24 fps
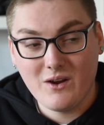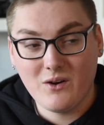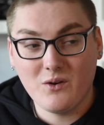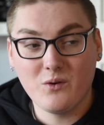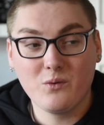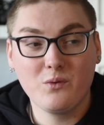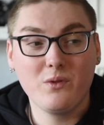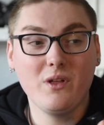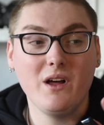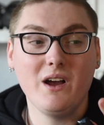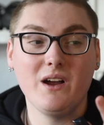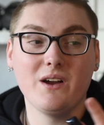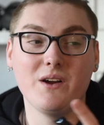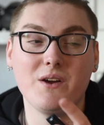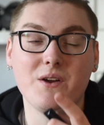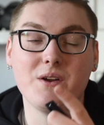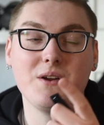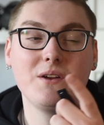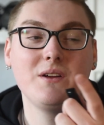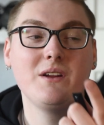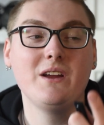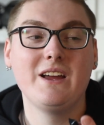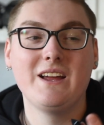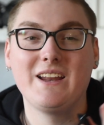
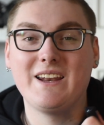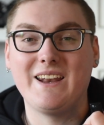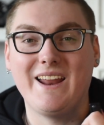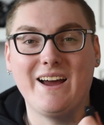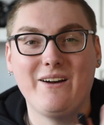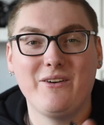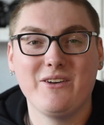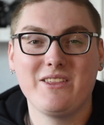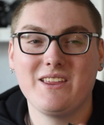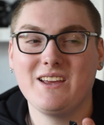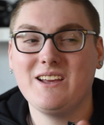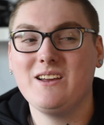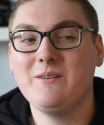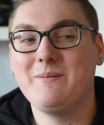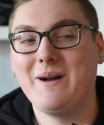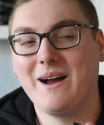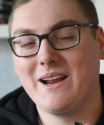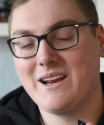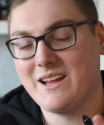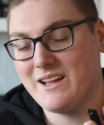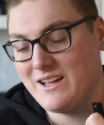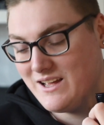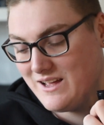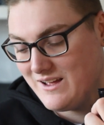Although, now I think
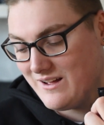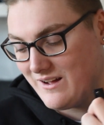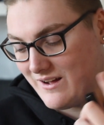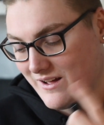about it,